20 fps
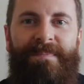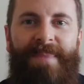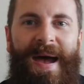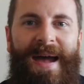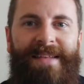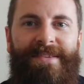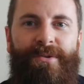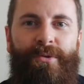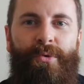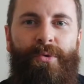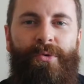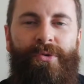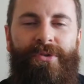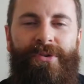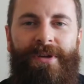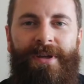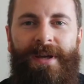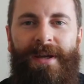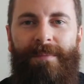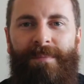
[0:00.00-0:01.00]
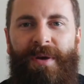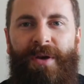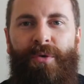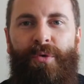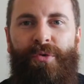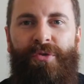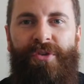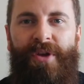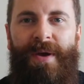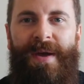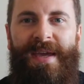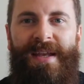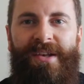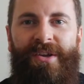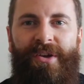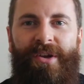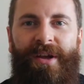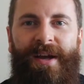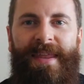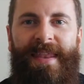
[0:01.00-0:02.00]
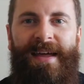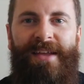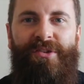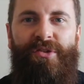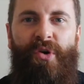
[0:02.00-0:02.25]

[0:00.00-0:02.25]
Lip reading: battles, but also he looked like that